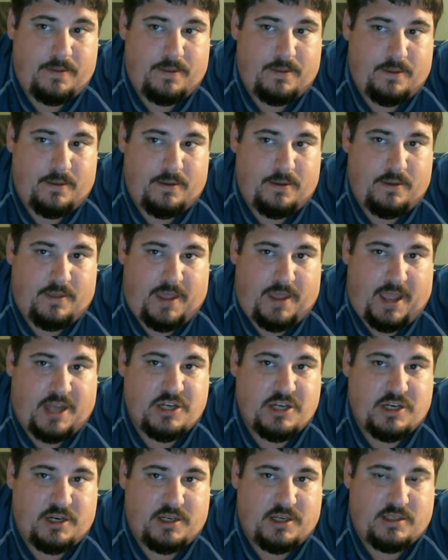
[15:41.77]
the
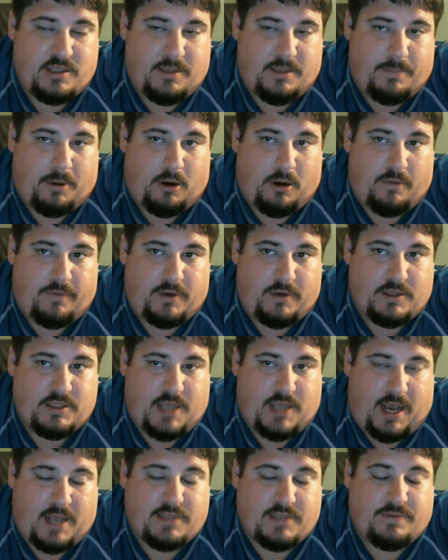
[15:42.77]
engine is the perfect
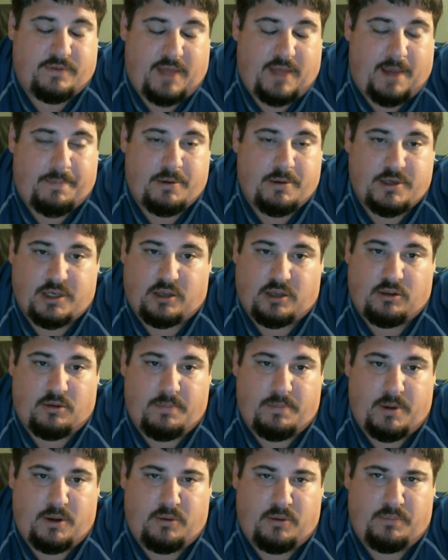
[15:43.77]
size for that particular
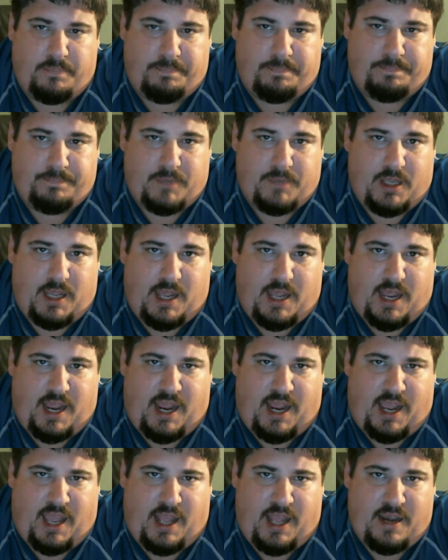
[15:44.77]
boat,
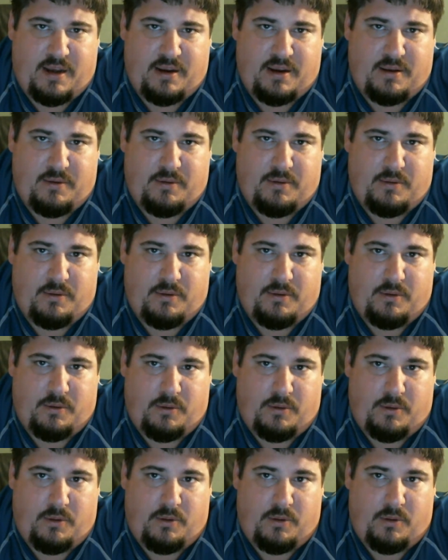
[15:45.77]
and
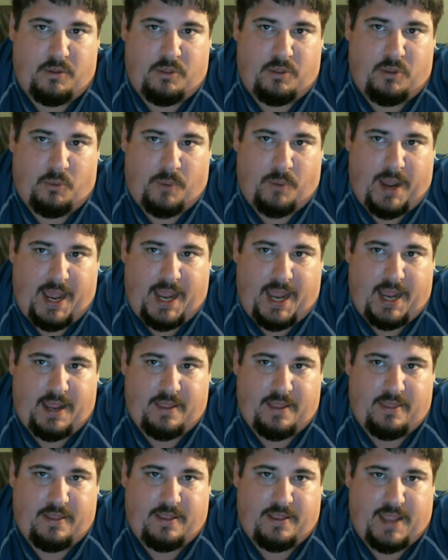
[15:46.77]
the way
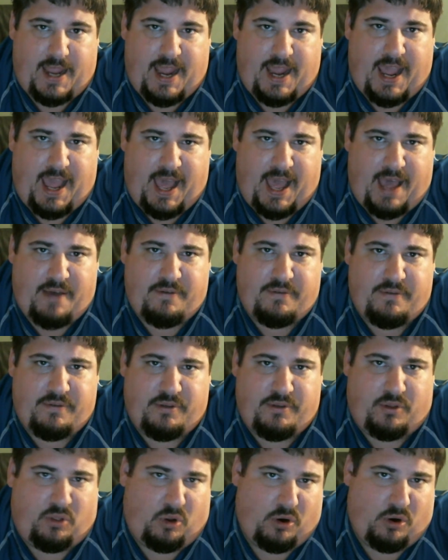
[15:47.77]
that they have the
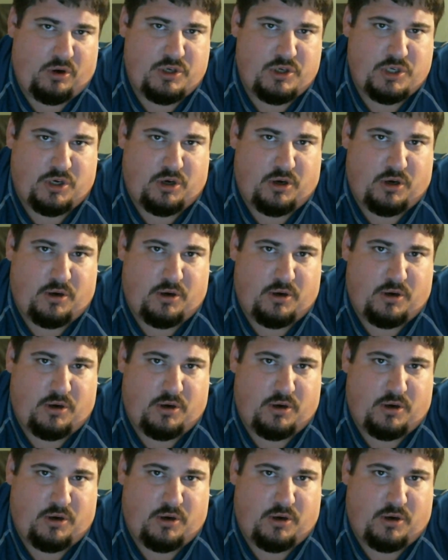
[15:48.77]
larger